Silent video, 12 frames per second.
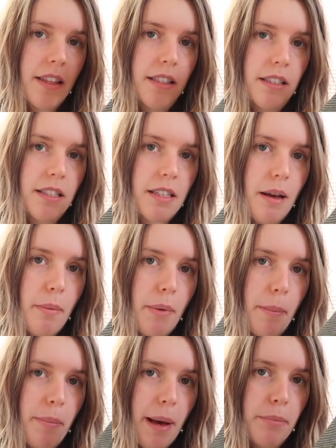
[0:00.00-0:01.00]
These are
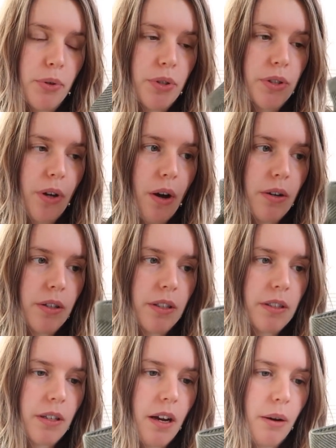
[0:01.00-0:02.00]
some bamboo
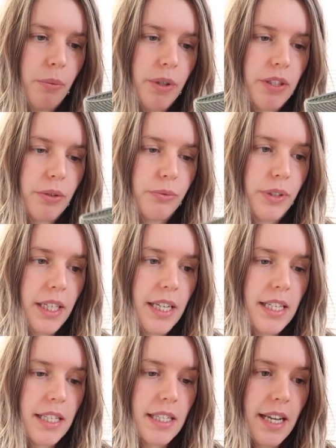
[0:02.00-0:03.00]
socks, which are
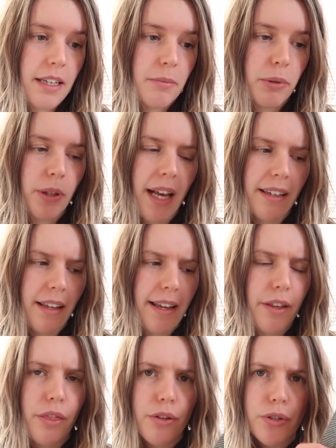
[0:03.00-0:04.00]
really sustainable and
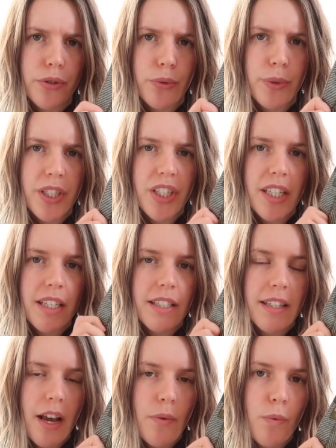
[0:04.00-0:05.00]
like the
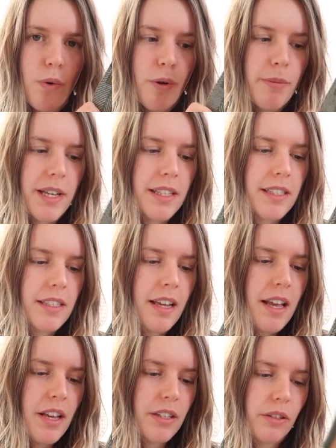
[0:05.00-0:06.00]
squidgiest and warmest
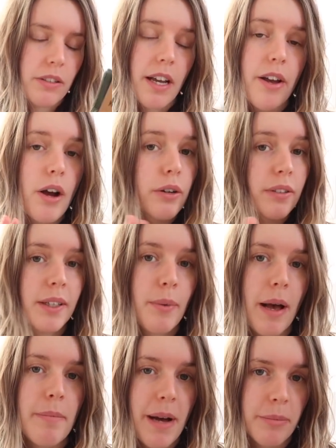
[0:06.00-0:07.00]
socks. I only
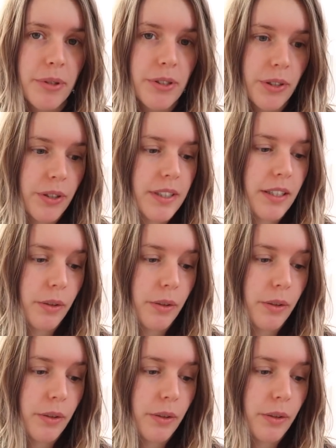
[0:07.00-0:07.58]
wear bamboo socks